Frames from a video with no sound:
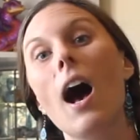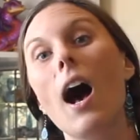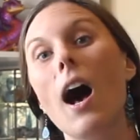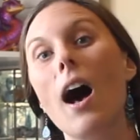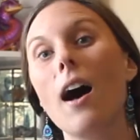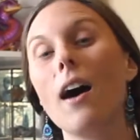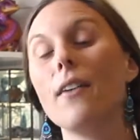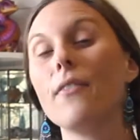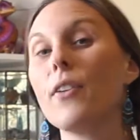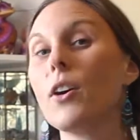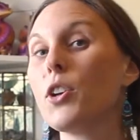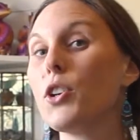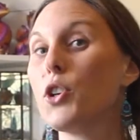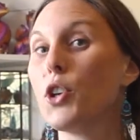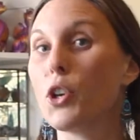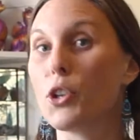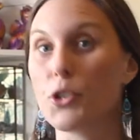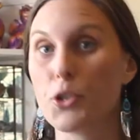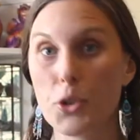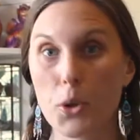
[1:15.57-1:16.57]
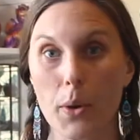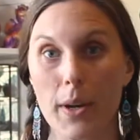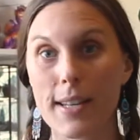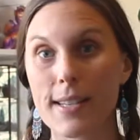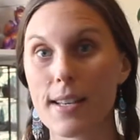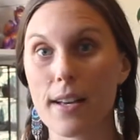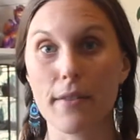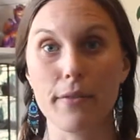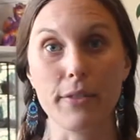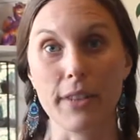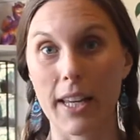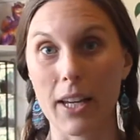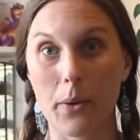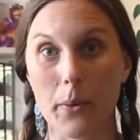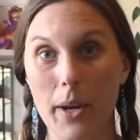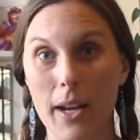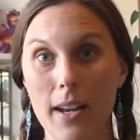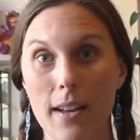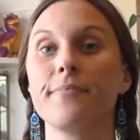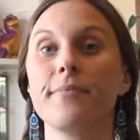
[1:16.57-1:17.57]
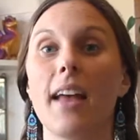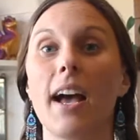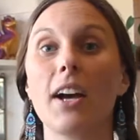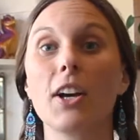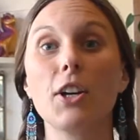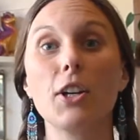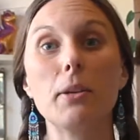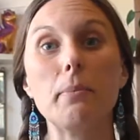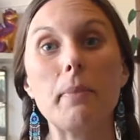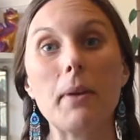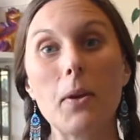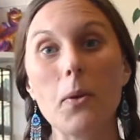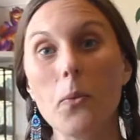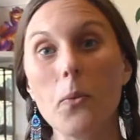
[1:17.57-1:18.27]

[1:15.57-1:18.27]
of your choice of liquid. That could be